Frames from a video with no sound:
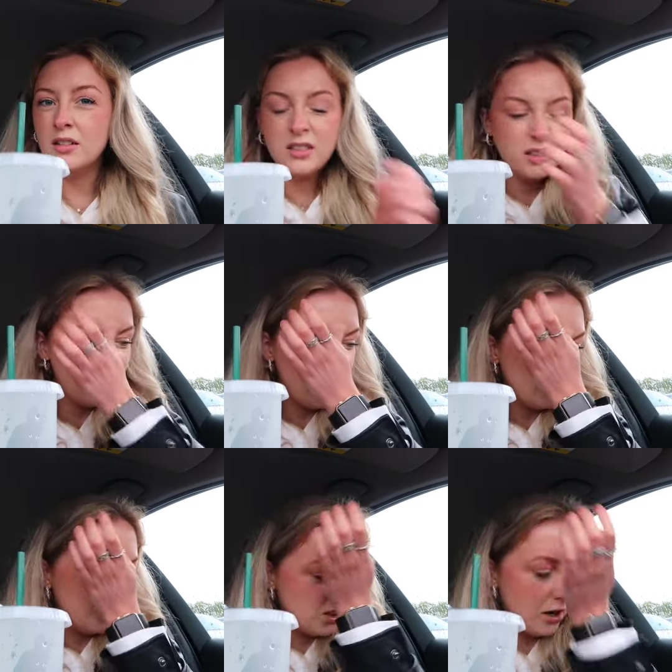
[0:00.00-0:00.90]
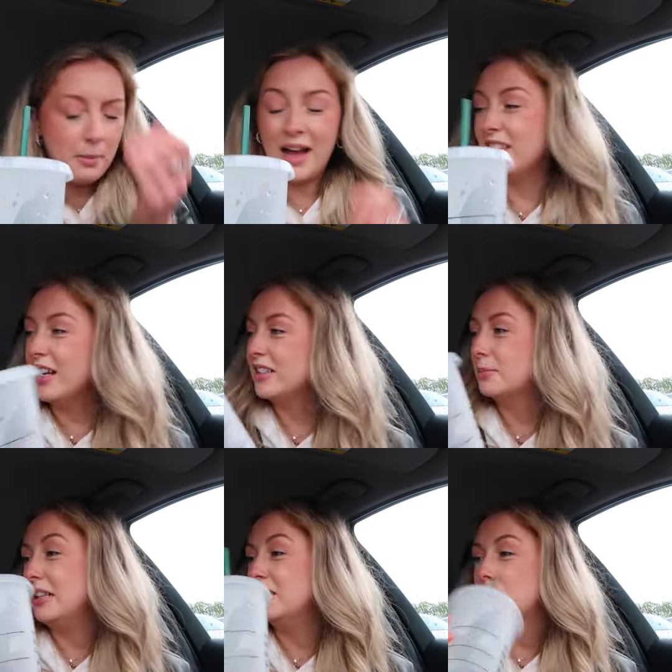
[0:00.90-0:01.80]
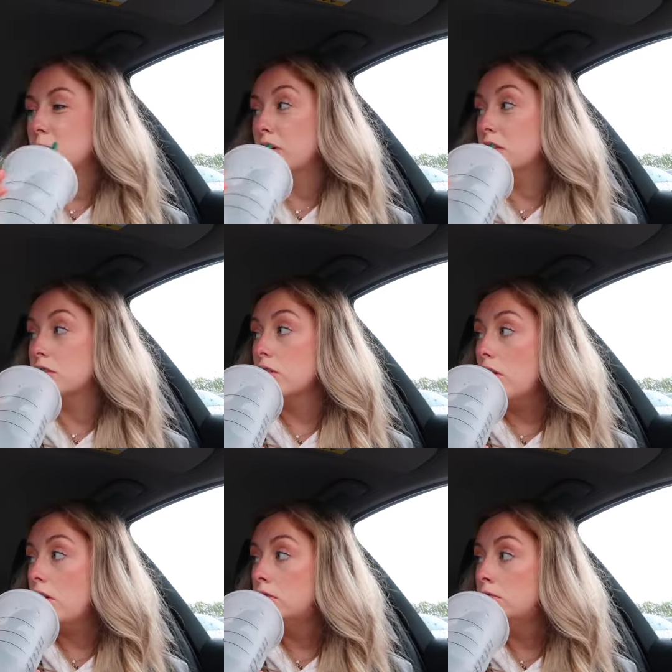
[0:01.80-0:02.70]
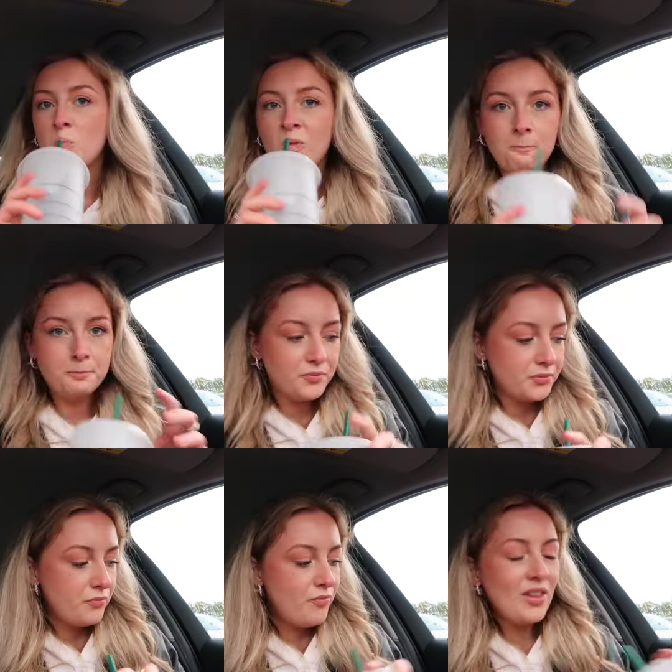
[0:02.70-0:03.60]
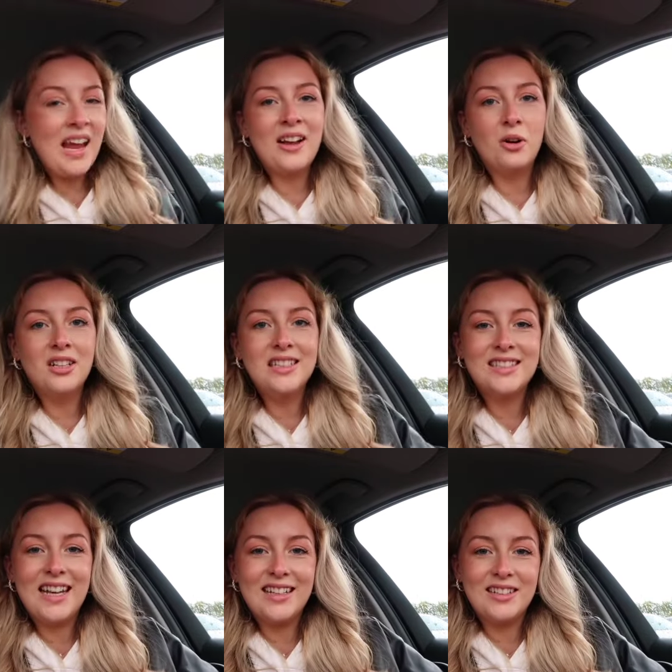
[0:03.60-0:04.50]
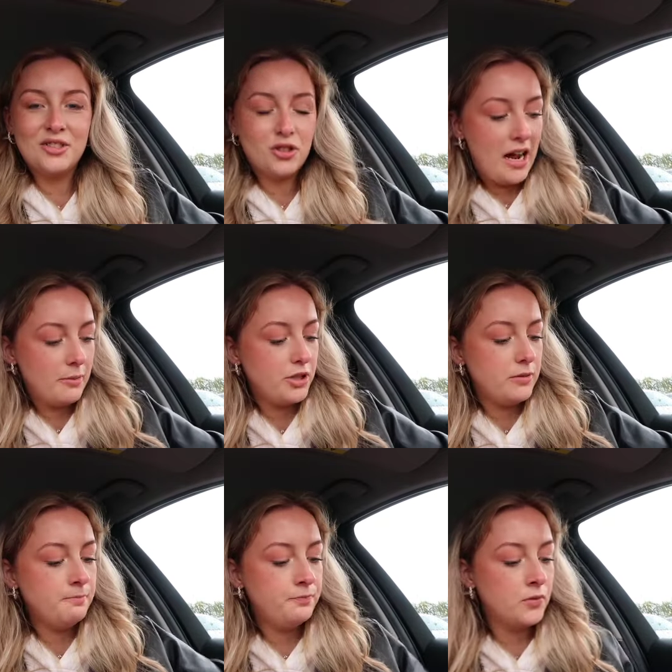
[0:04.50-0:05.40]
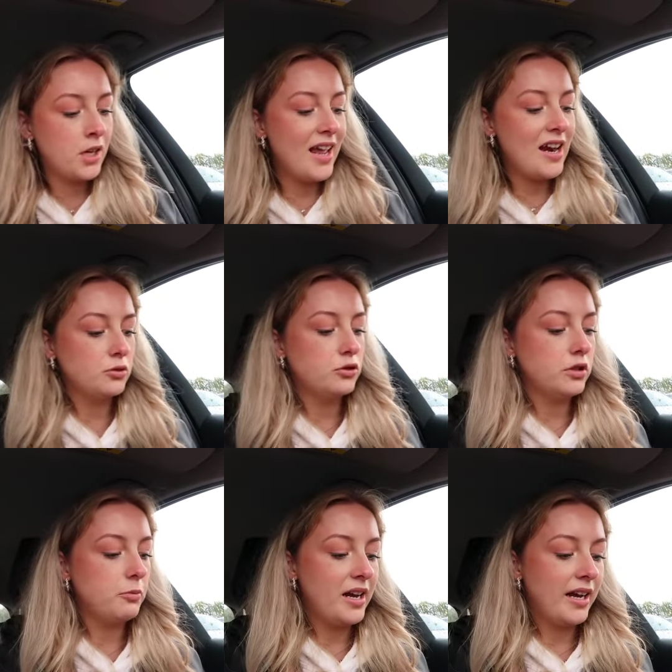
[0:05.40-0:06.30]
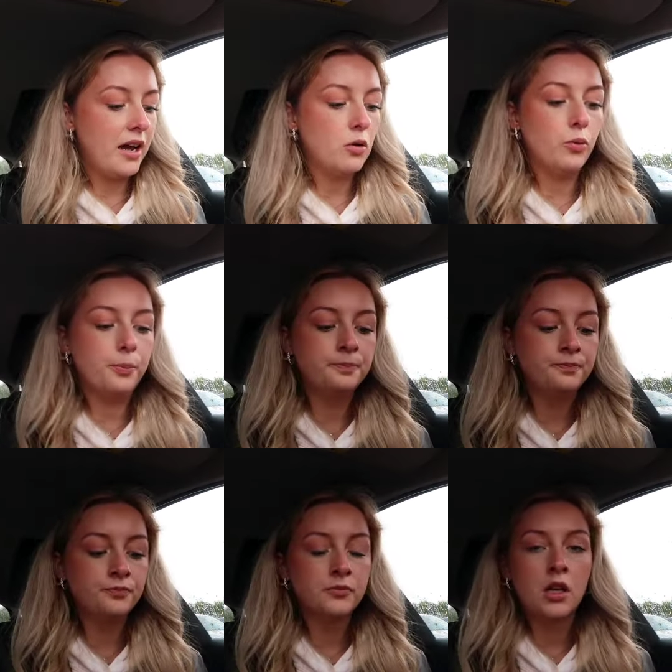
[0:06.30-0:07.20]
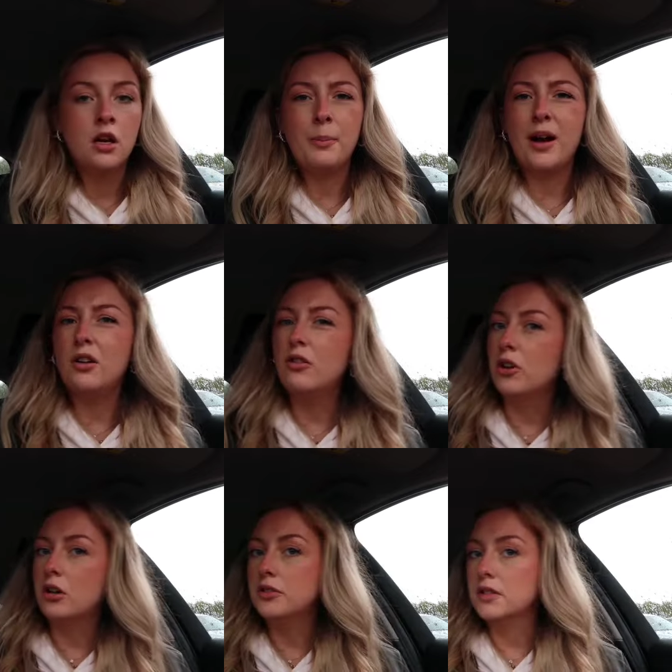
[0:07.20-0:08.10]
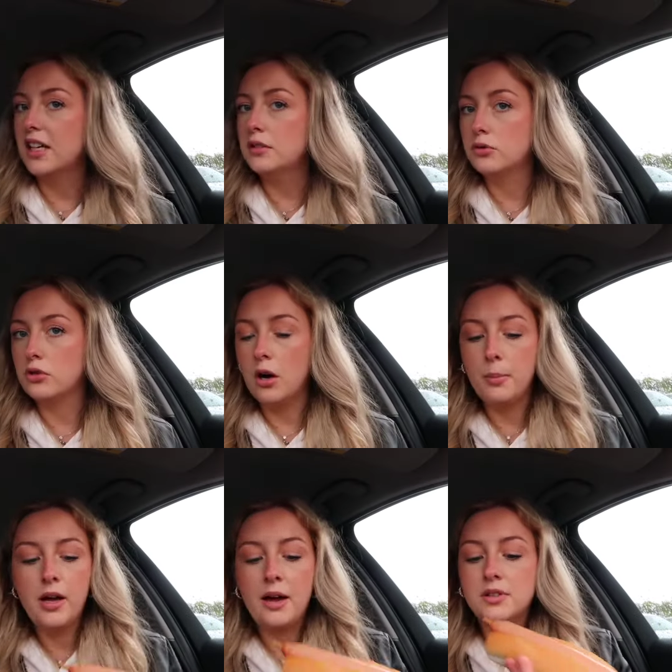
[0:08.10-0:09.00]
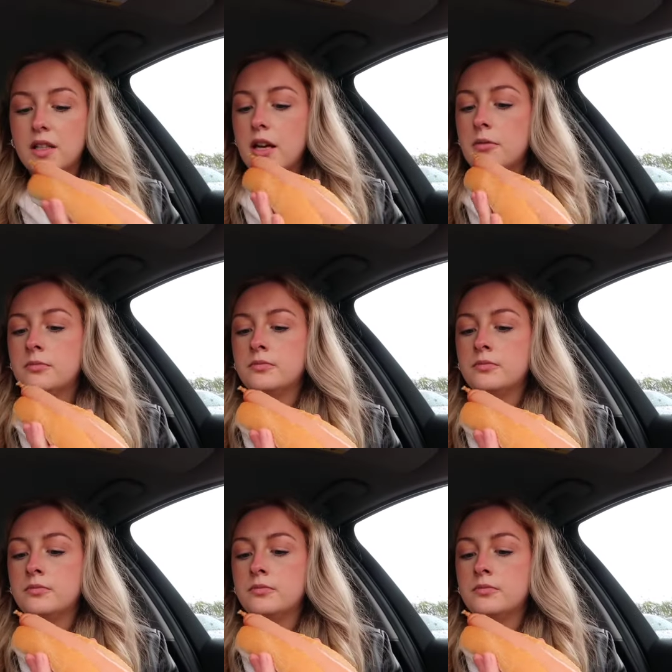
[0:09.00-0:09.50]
Successful shop. I think I spent the same amount as you. I got an exciting contraption, and I'll show you when I get home. But overall, successful shop, I would say.